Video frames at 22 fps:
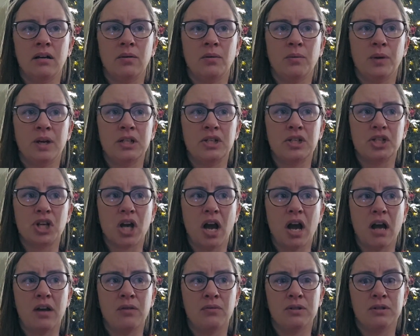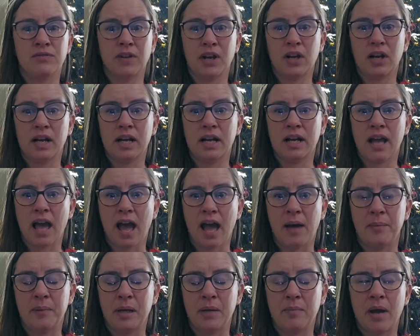which I was very
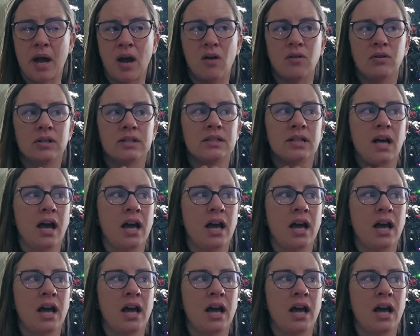happy about because